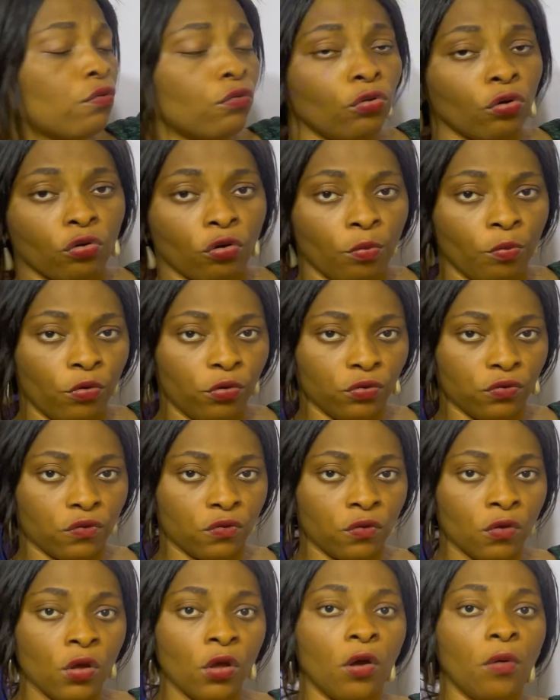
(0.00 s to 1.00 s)
locomote,
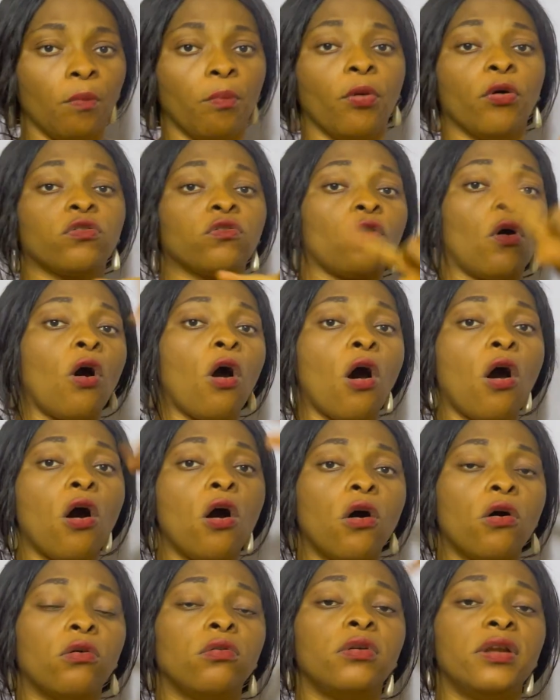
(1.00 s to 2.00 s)
but
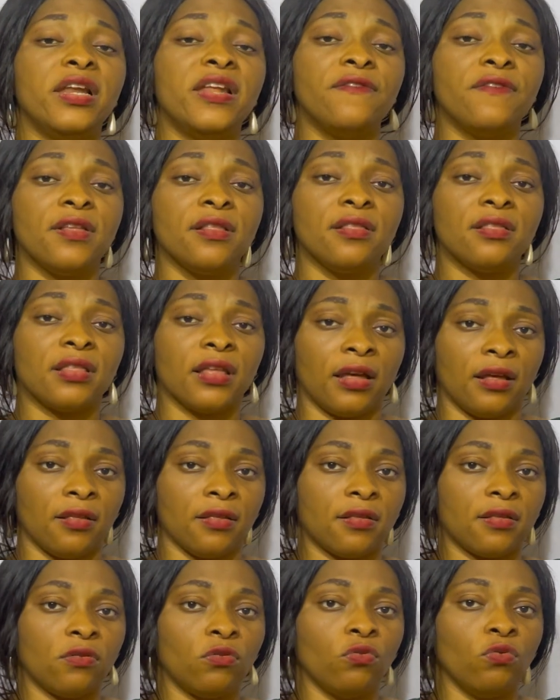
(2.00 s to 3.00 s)
all living
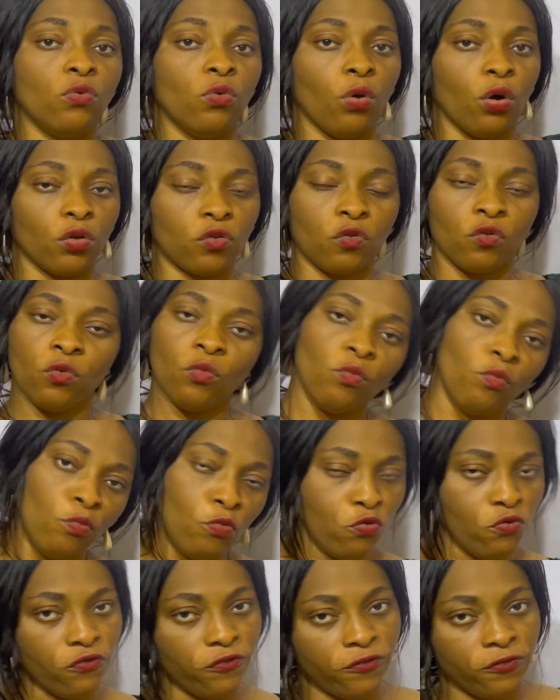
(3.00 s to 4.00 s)
things do what?
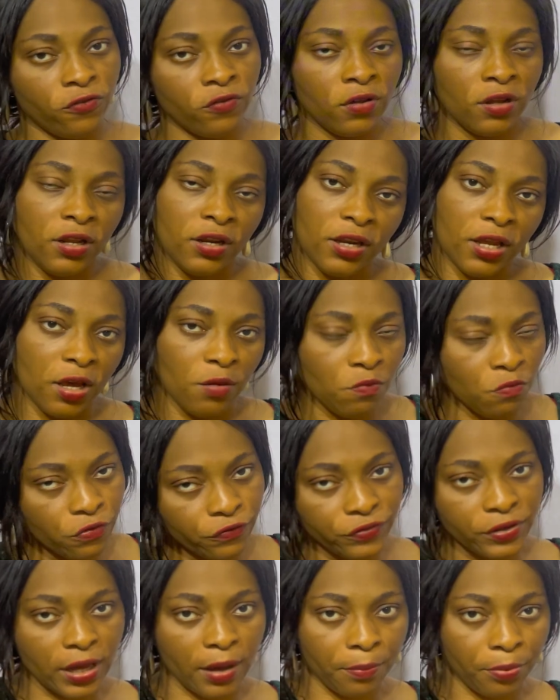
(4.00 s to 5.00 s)
Move. They
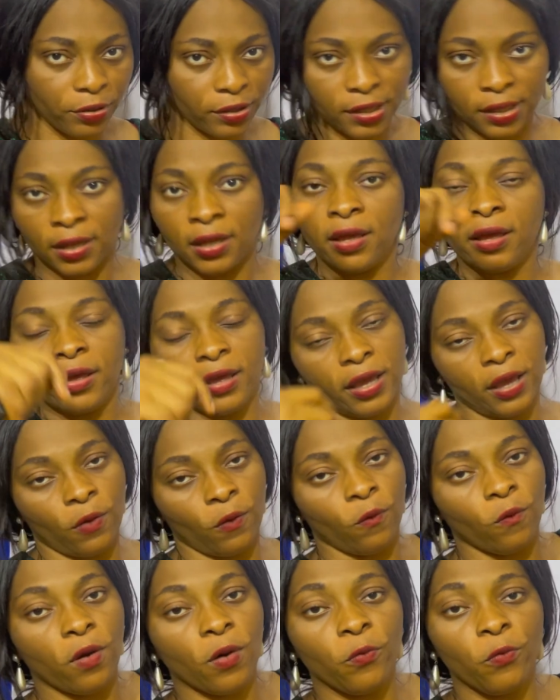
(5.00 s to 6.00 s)
move their body
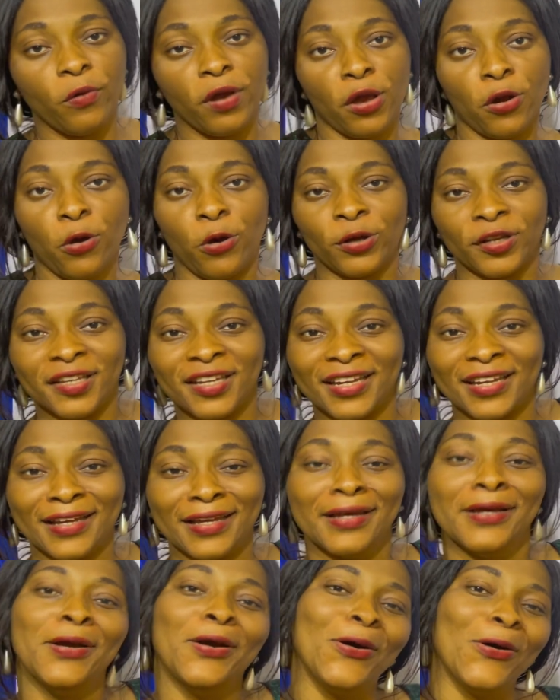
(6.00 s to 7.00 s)
in one way or
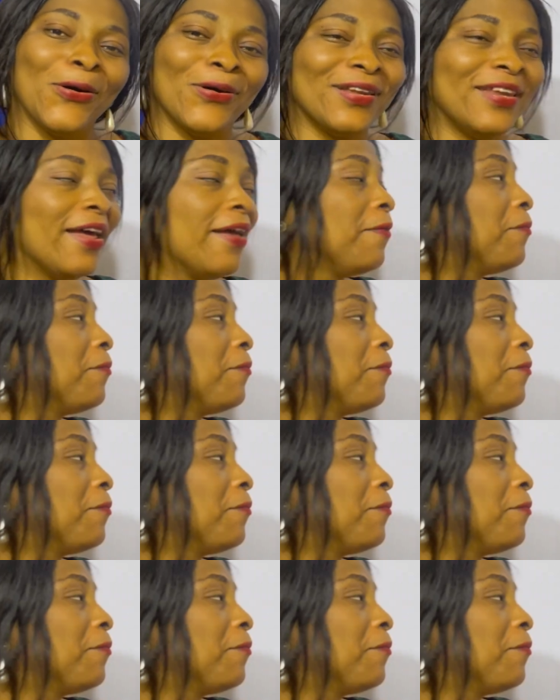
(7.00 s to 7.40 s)
the other.